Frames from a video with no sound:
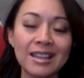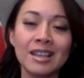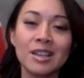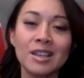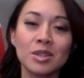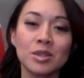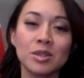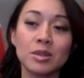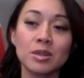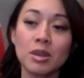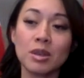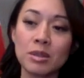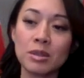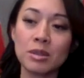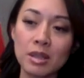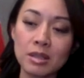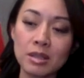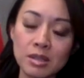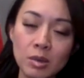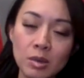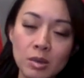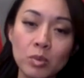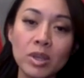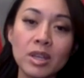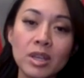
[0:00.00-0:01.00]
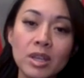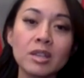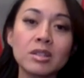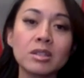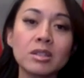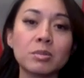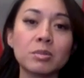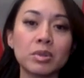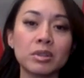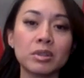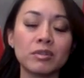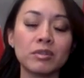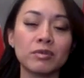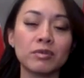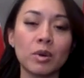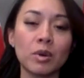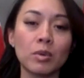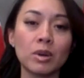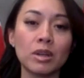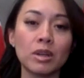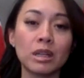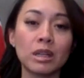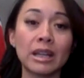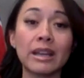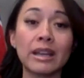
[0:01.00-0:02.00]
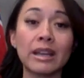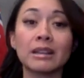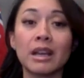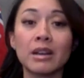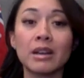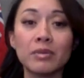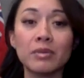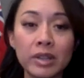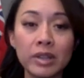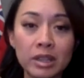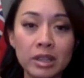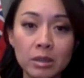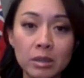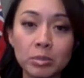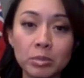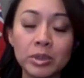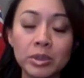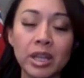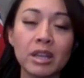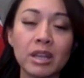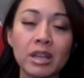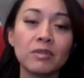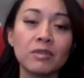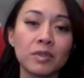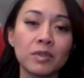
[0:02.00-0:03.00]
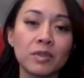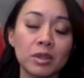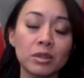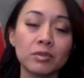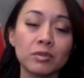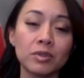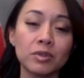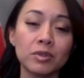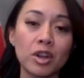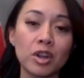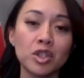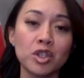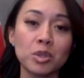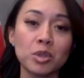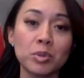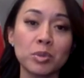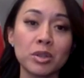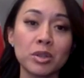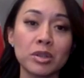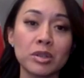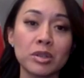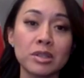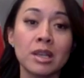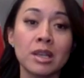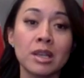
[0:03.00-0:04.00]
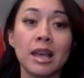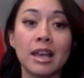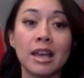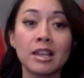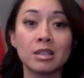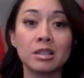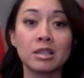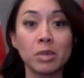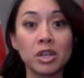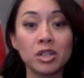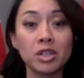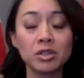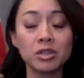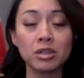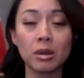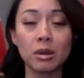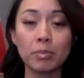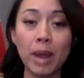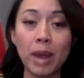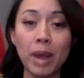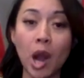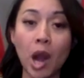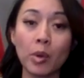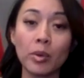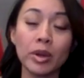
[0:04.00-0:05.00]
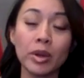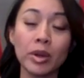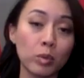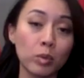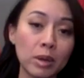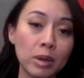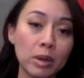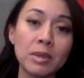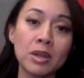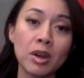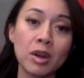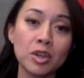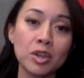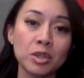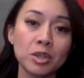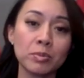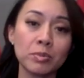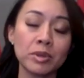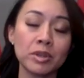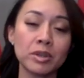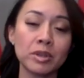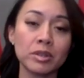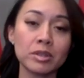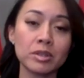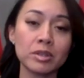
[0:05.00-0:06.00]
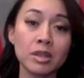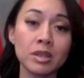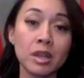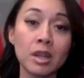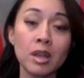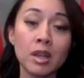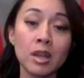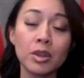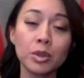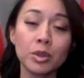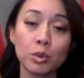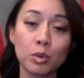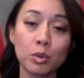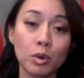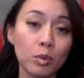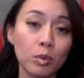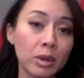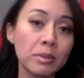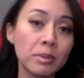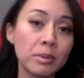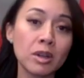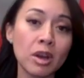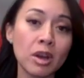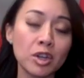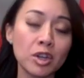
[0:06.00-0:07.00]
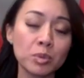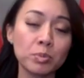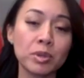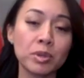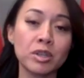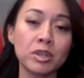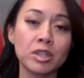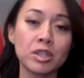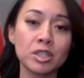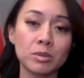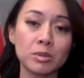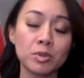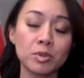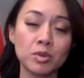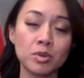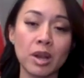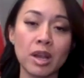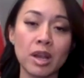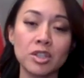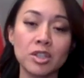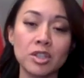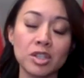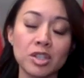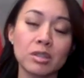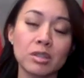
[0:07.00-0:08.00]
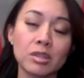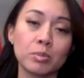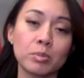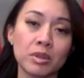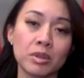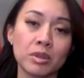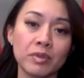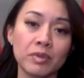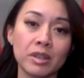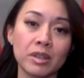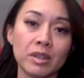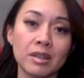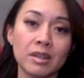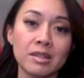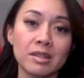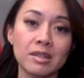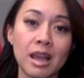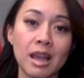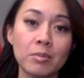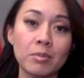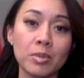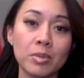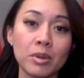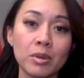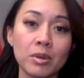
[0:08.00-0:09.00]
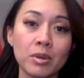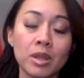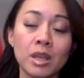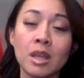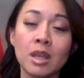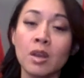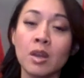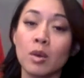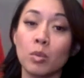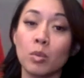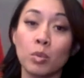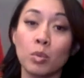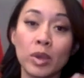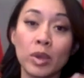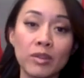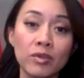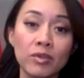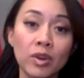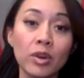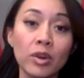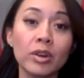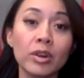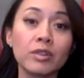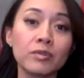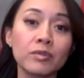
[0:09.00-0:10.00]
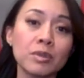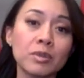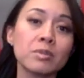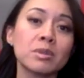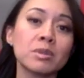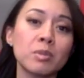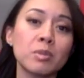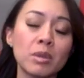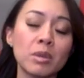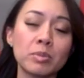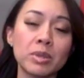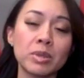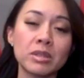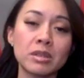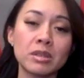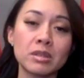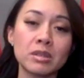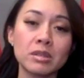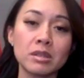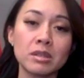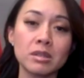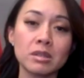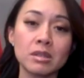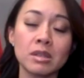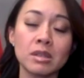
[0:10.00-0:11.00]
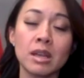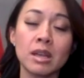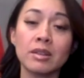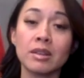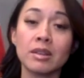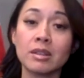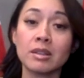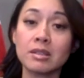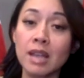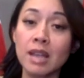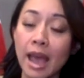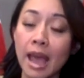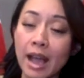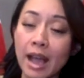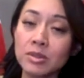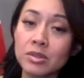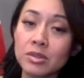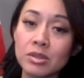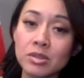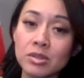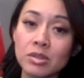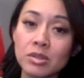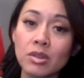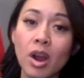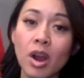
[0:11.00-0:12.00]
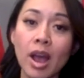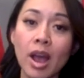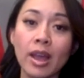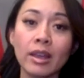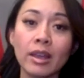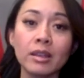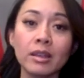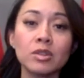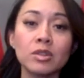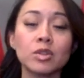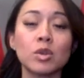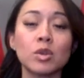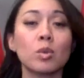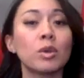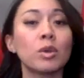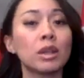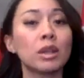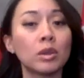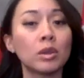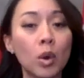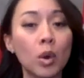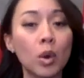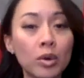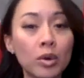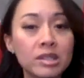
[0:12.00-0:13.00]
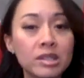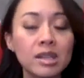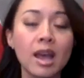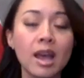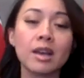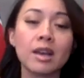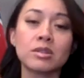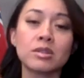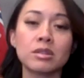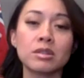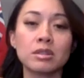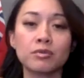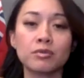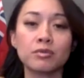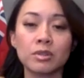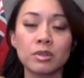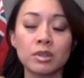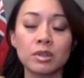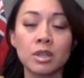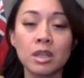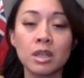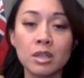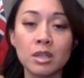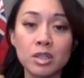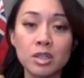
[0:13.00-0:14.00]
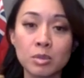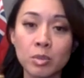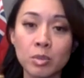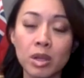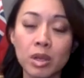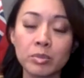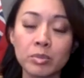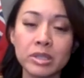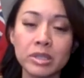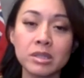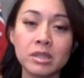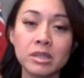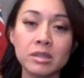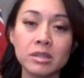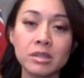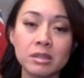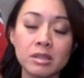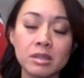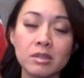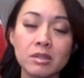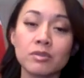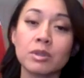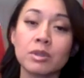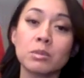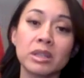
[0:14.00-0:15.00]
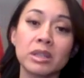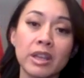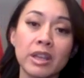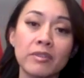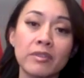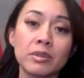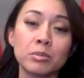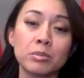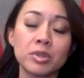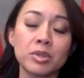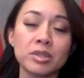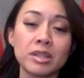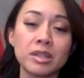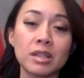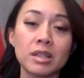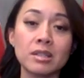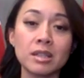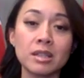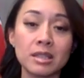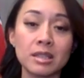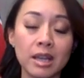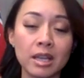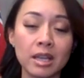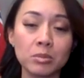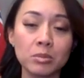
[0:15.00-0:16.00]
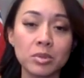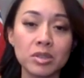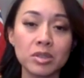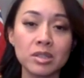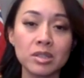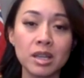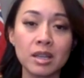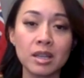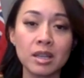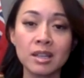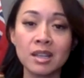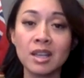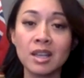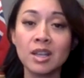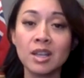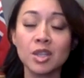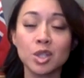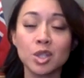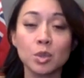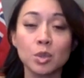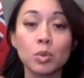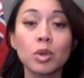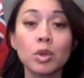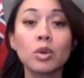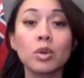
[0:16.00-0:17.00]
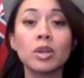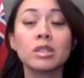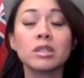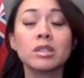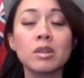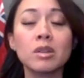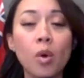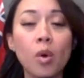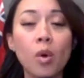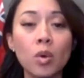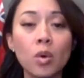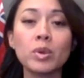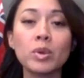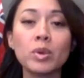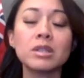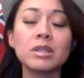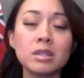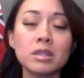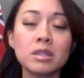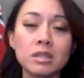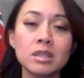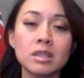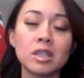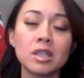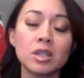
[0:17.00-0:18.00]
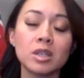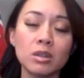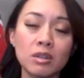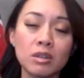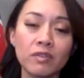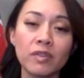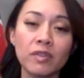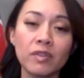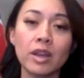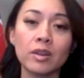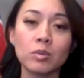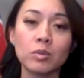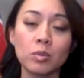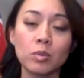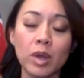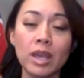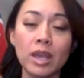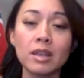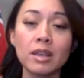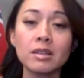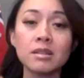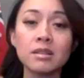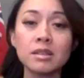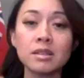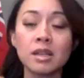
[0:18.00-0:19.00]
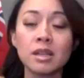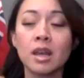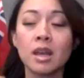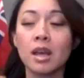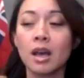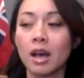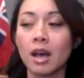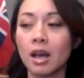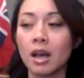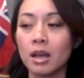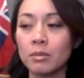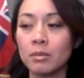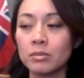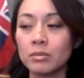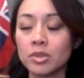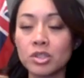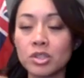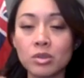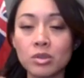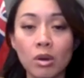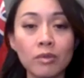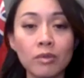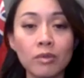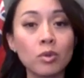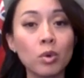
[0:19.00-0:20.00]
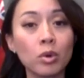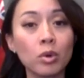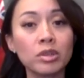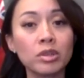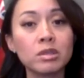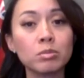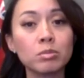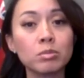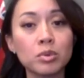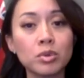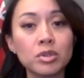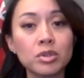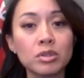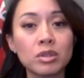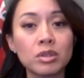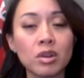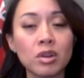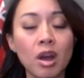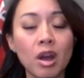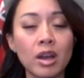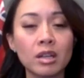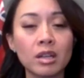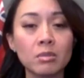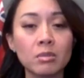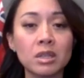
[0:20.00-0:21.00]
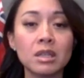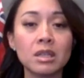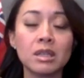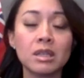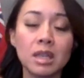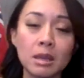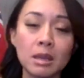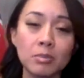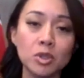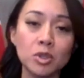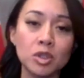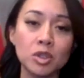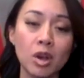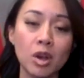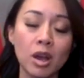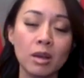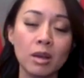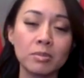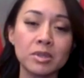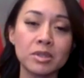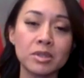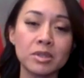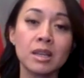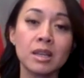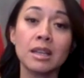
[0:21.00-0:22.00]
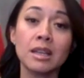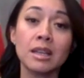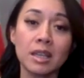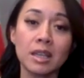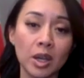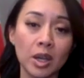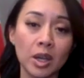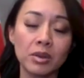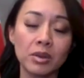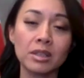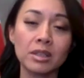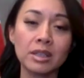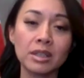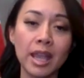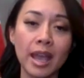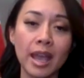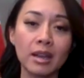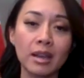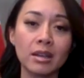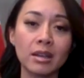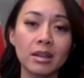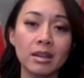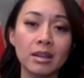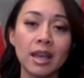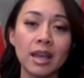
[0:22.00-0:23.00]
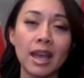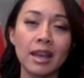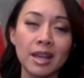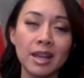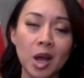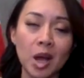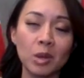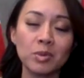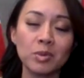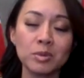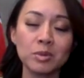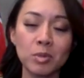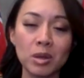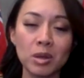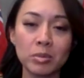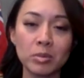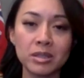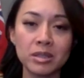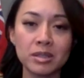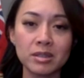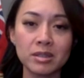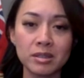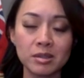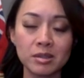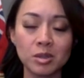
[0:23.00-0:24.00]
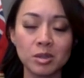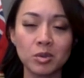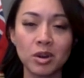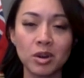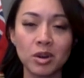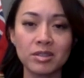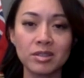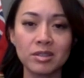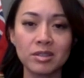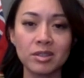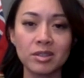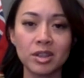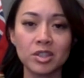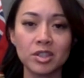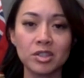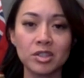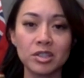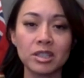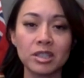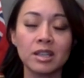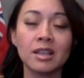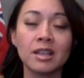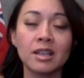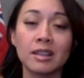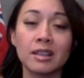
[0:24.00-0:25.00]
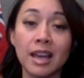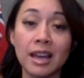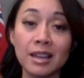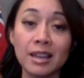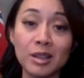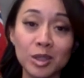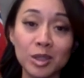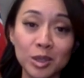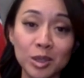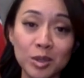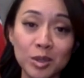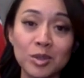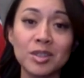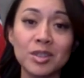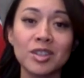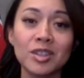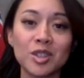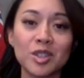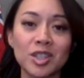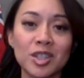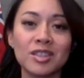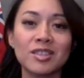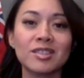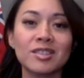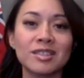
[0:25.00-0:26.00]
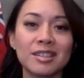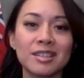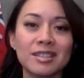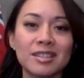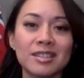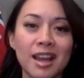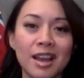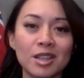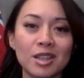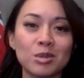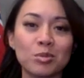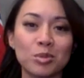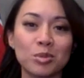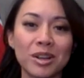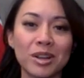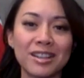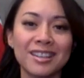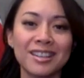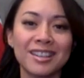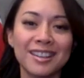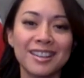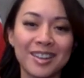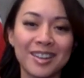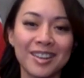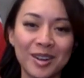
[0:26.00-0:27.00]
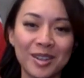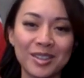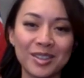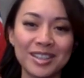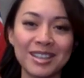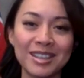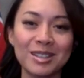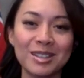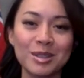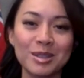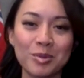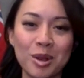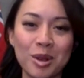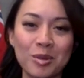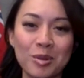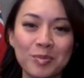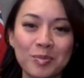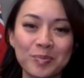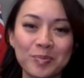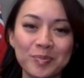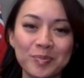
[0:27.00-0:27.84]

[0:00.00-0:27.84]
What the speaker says: So the things that we get to put forward, like leveling the playing field for entrepreneurs, especially empowering women entrepreneurs through a women entrepreneurship strategy is a perfect example. We've heard from small businesses that taxes are high, so we lowered taxes for small businesses from 11% to 9%. So we're going to always continue to find ways to, of course, boost our economy, keep jobs here in Canada, and help small businesses across the country. That includes our GST tax break holiday as well.